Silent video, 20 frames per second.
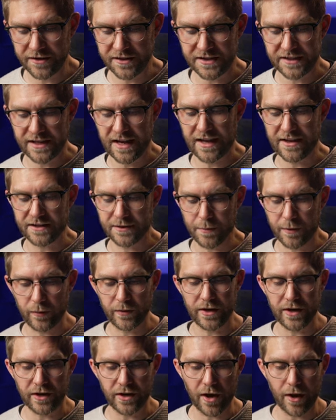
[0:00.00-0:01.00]
sends, but we
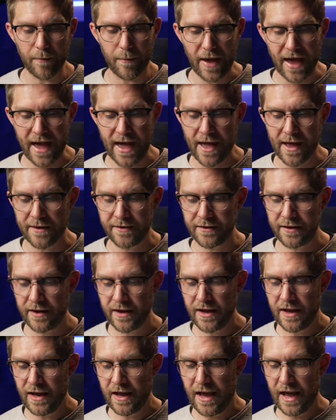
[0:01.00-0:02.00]
could go pan,
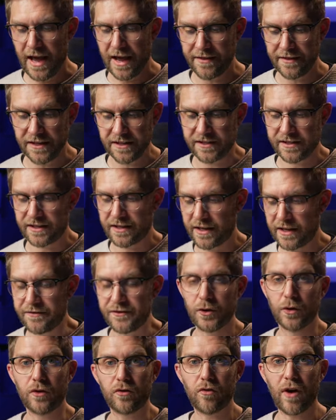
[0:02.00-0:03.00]
and this gives
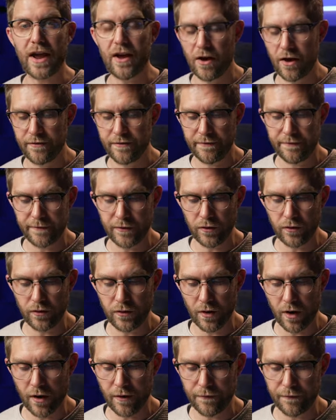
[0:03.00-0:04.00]
you a great overview
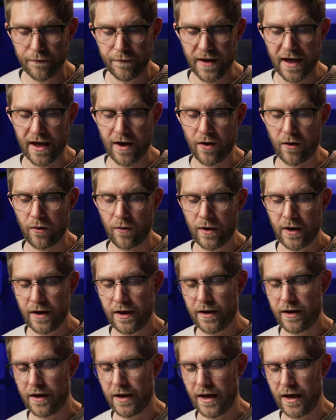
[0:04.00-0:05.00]
of our,
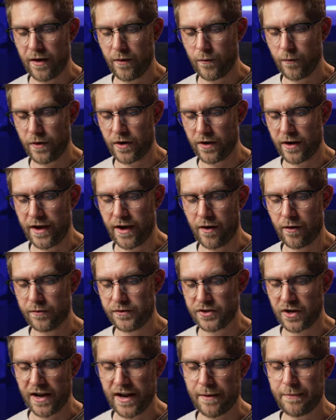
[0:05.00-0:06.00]
uh, we've got our
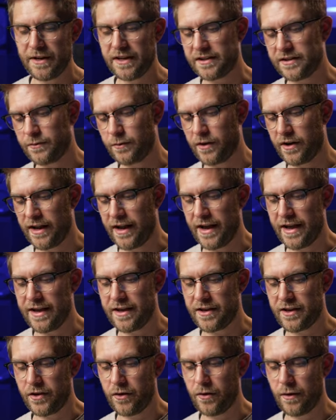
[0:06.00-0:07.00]
dynamics, we've got our E
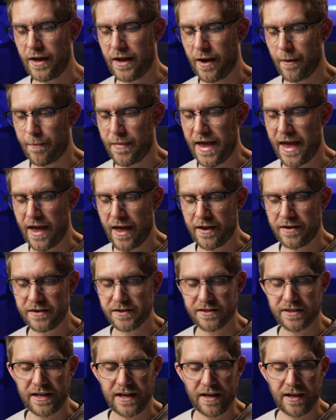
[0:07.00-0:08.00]
Q and our pan
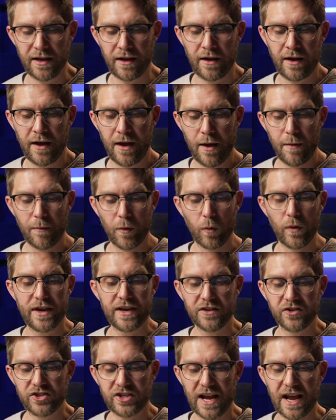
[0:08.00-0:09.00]
just here, but we
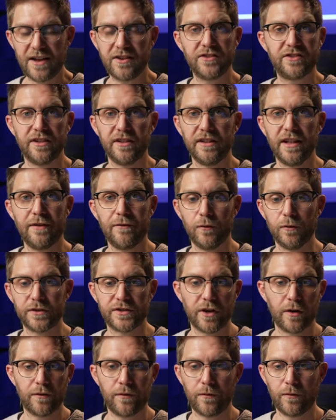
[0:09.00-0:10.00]
can change the level.
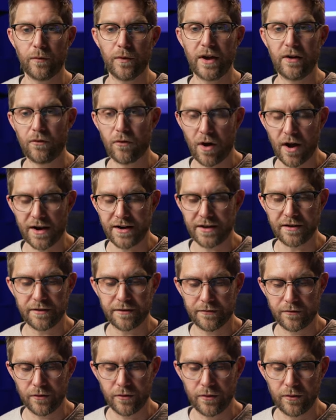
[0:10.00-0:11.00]
So if we're riding
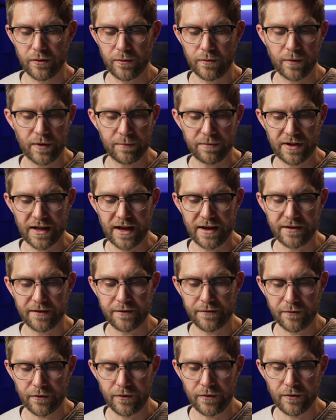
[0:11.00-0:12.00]
through, we're playing
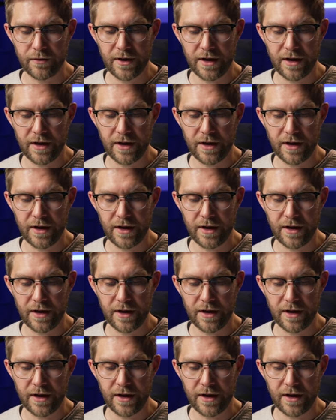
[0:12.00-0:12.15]
through,